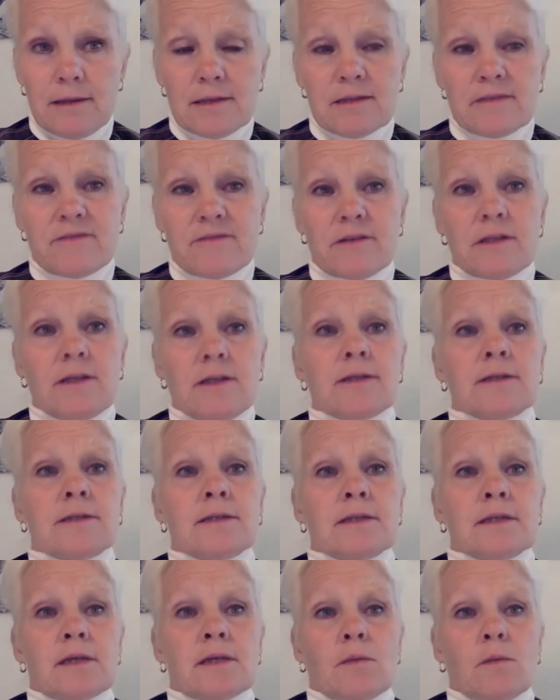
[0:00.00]
this
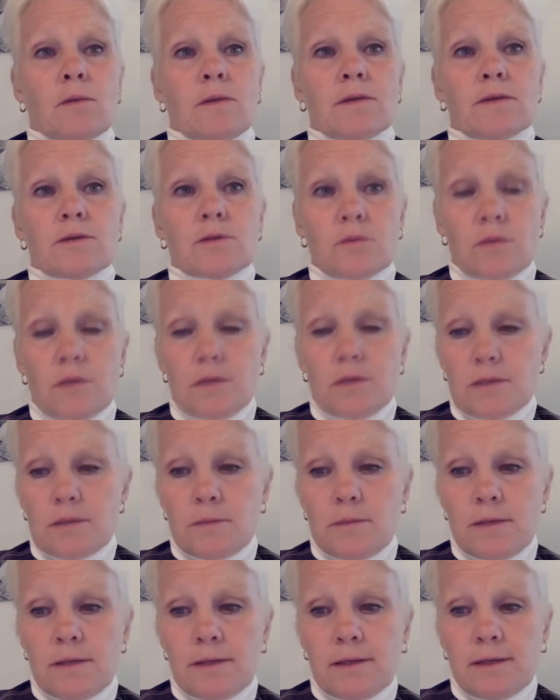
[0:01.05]
with
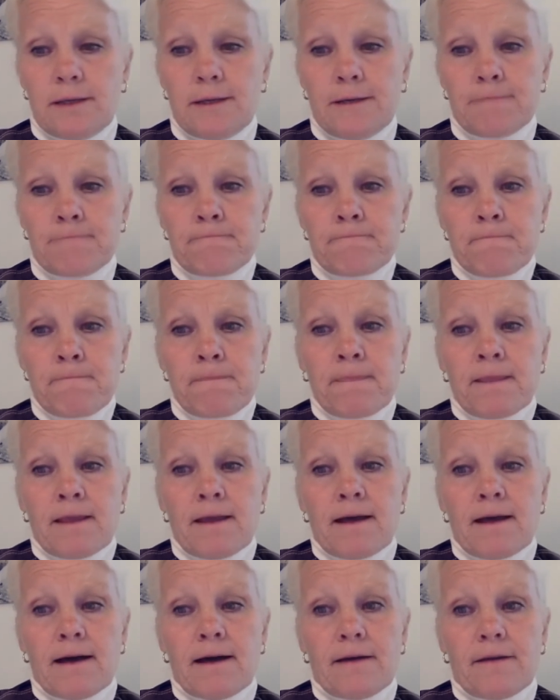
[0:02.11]
tourism and
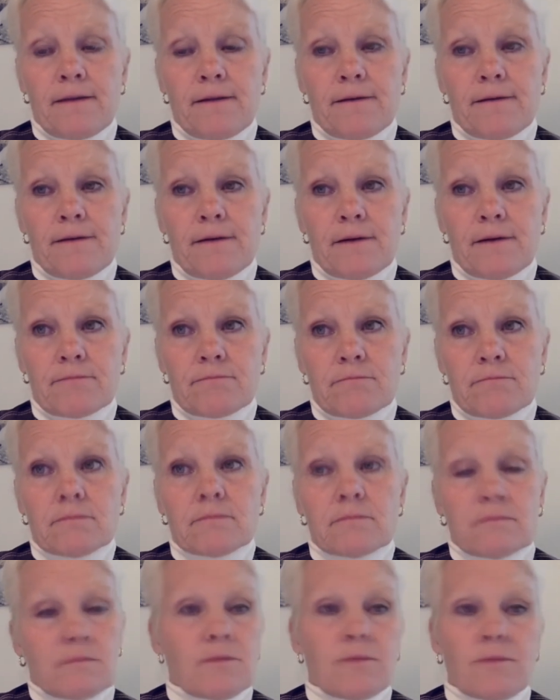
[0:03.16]

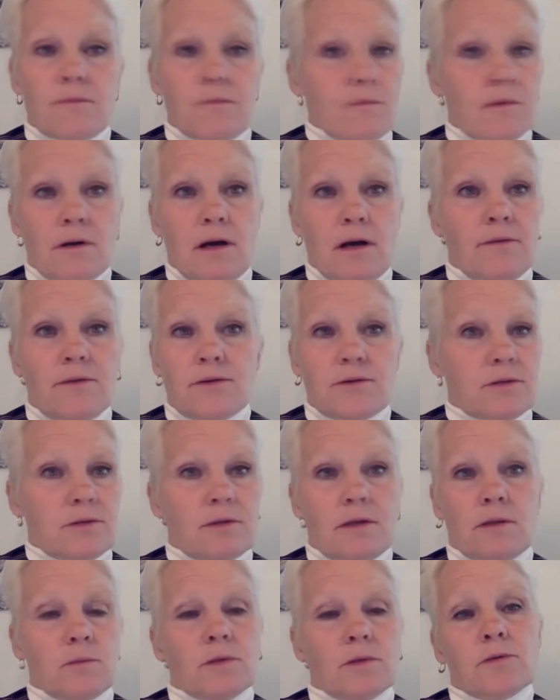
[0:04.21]
others
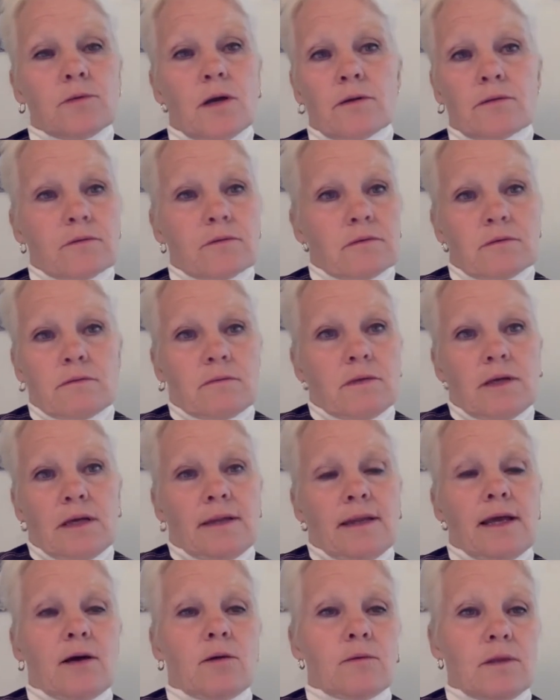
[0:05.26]
that we do not get
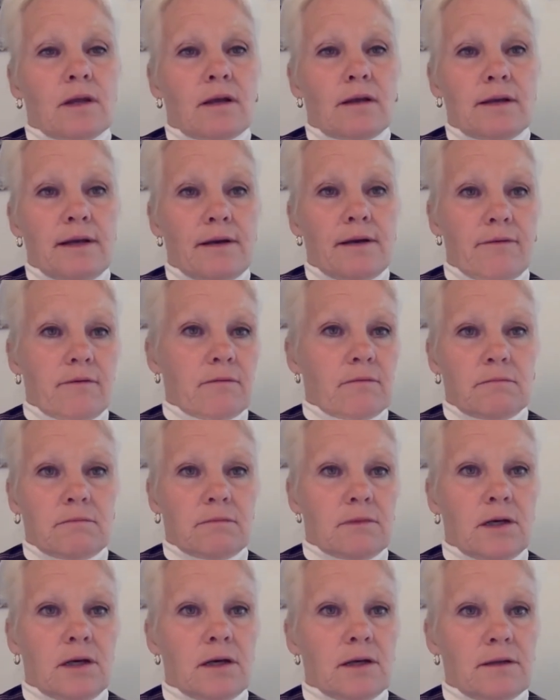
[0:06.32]
now with the clear
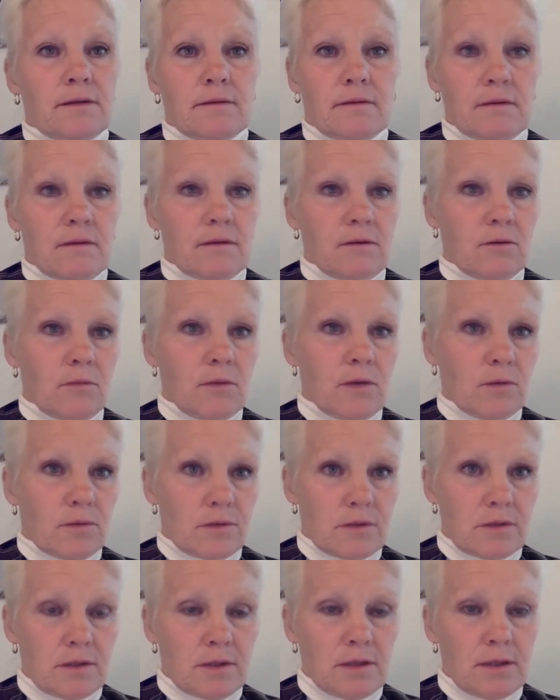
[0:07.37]
cut. Nobody wants
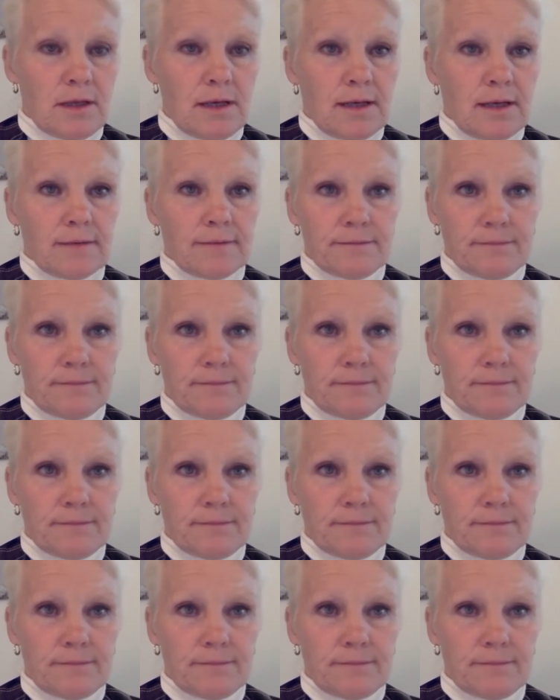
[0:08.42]
to see that.